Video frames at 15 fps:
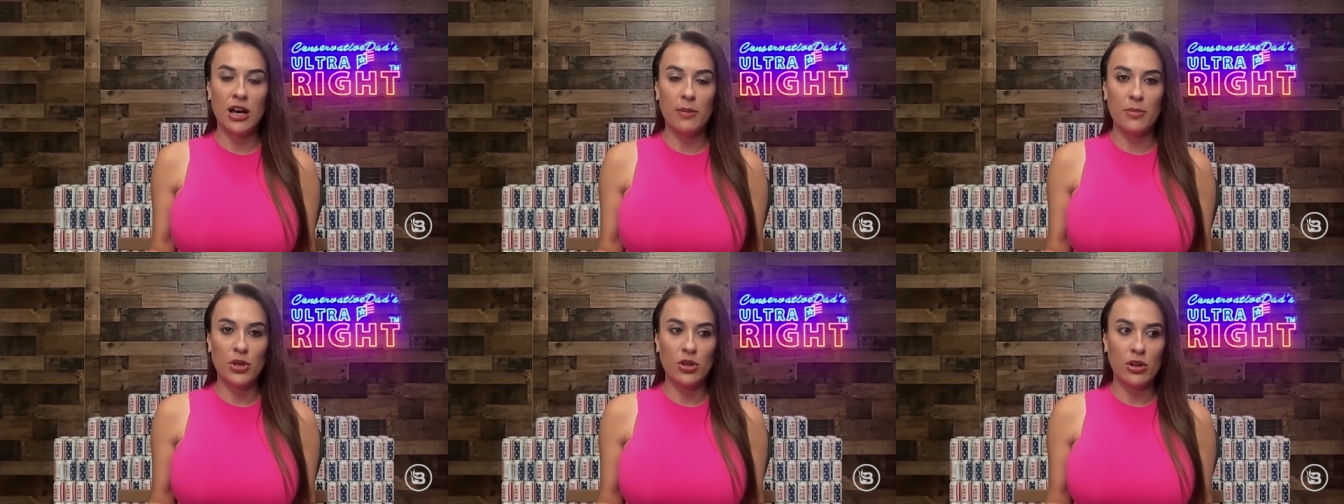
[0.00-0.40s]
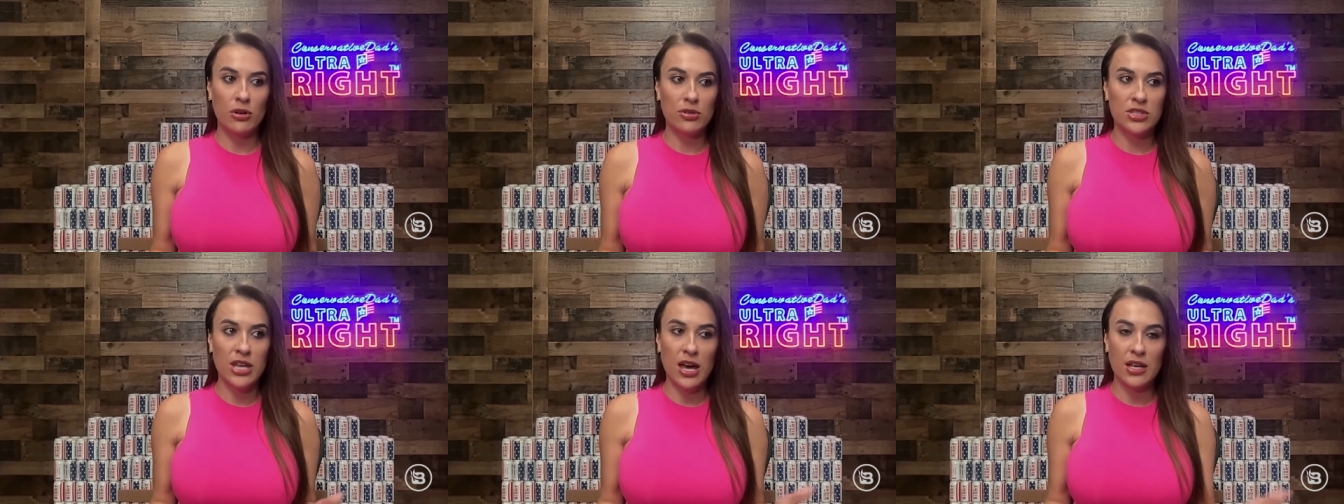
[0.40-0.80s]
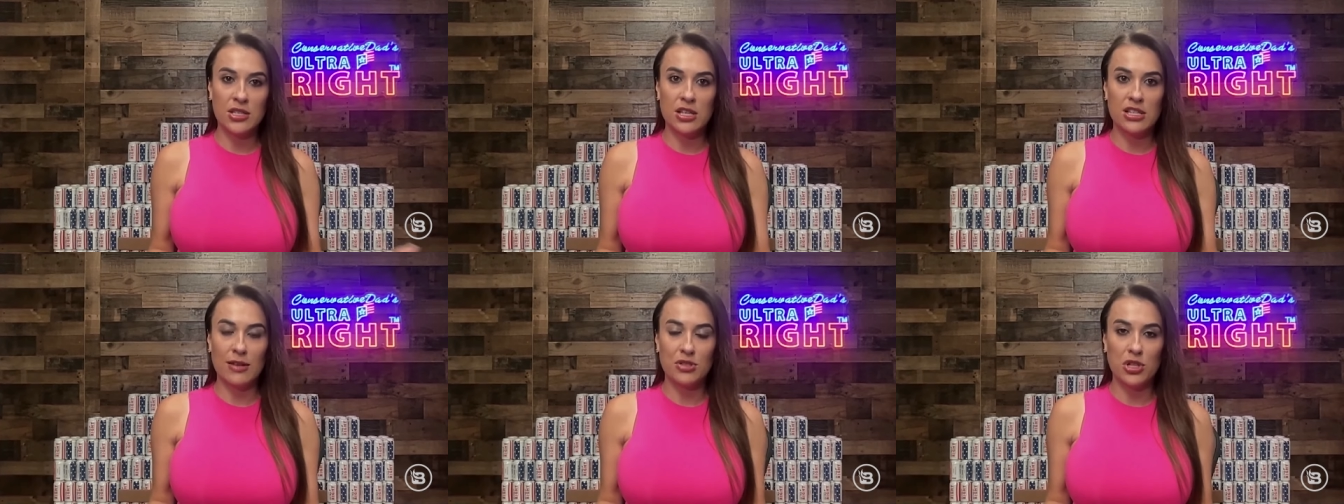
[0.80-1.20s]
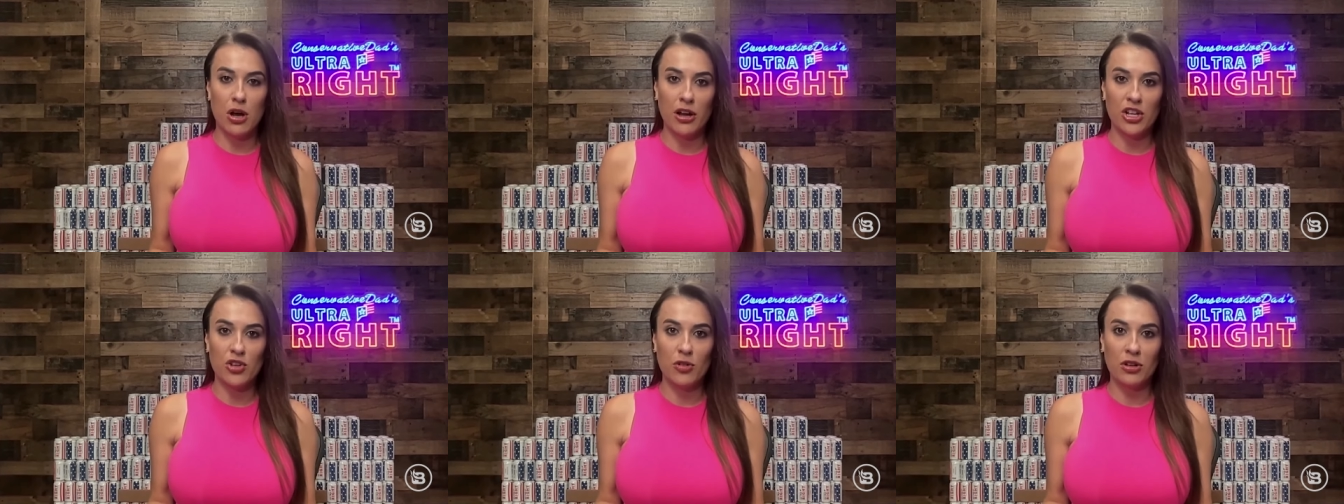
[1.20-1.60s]
Um, you know, Texas, I was
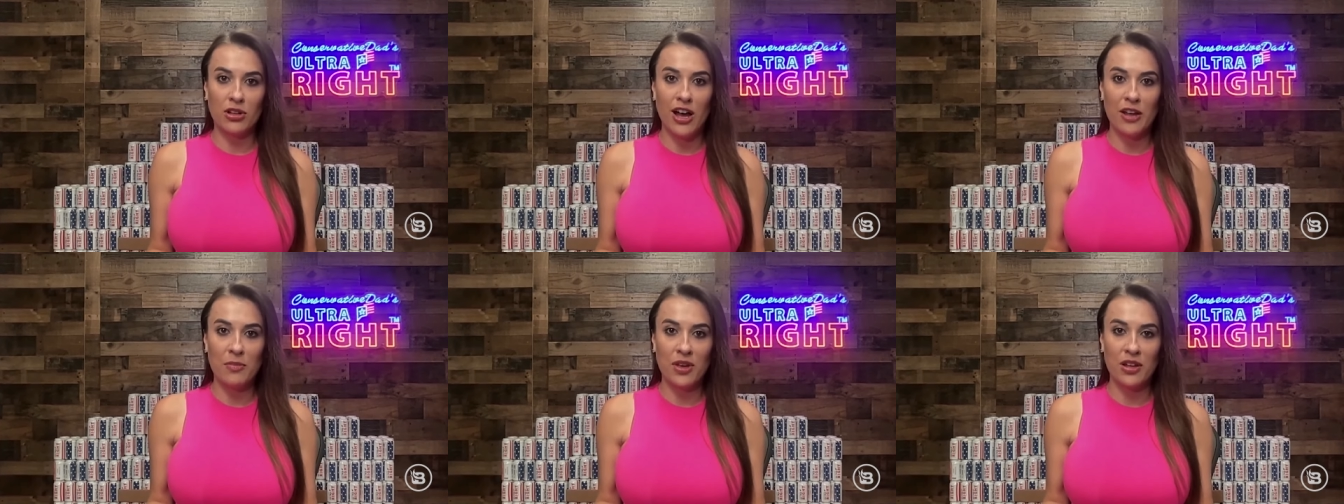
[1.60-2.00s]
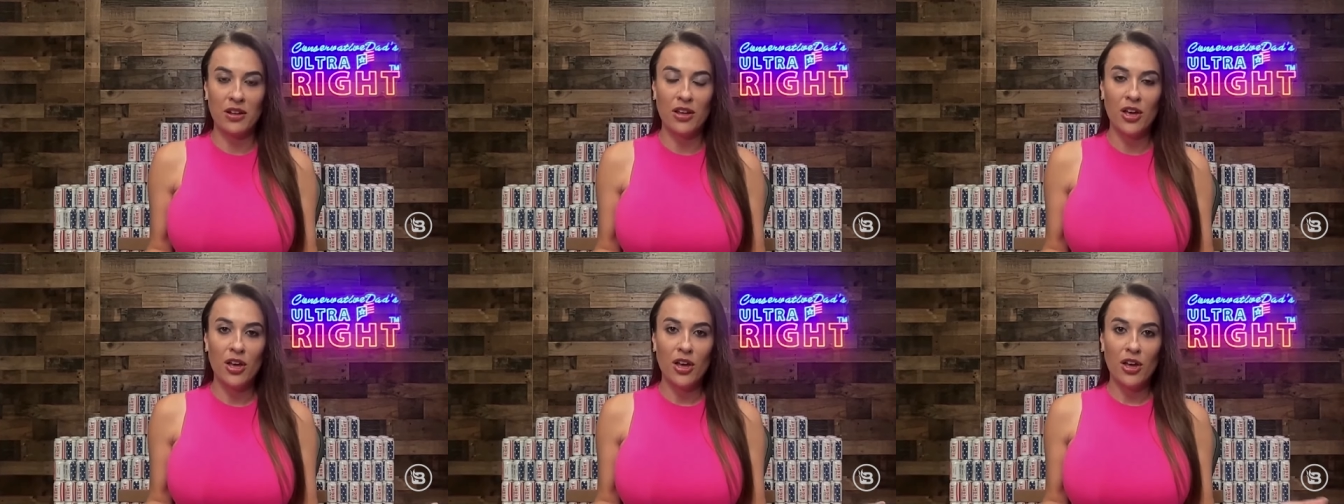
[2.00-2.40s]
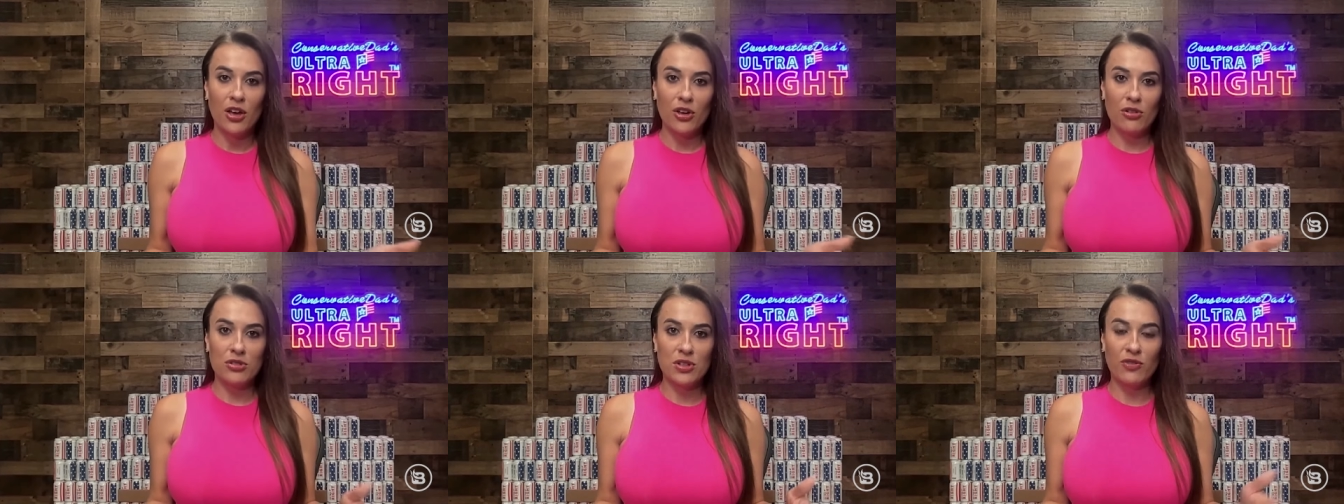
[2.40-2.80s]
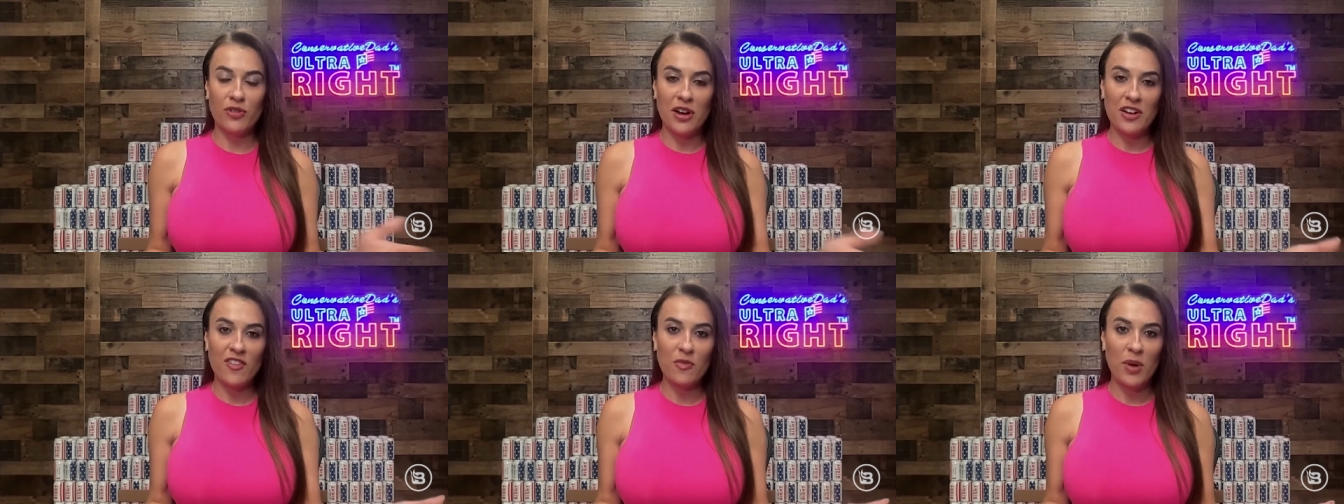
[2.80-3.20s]
talking to a lineman who's a
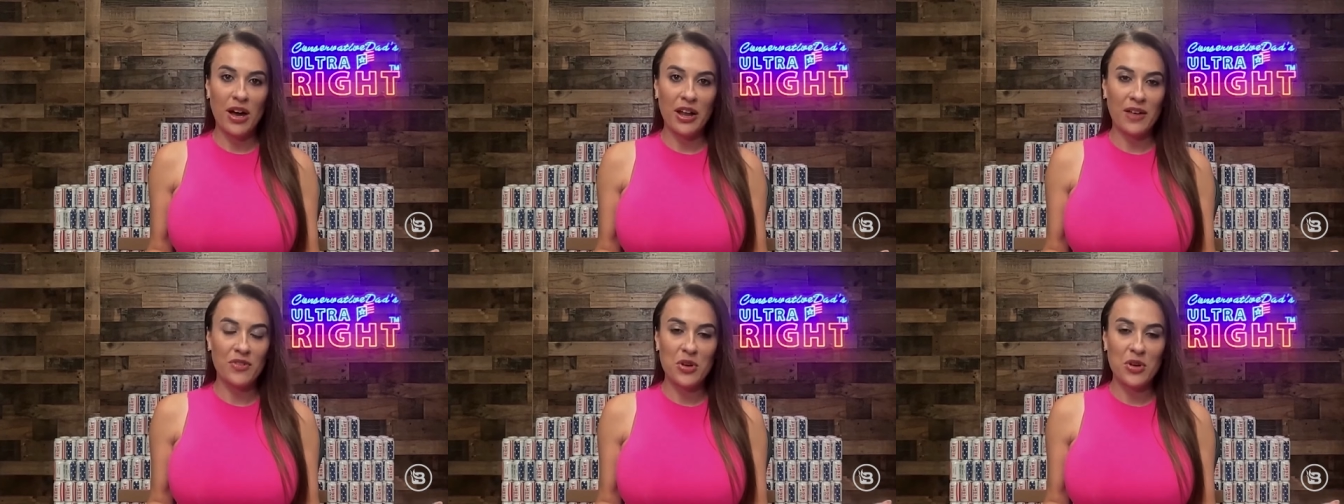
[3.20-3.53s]
friend of mine.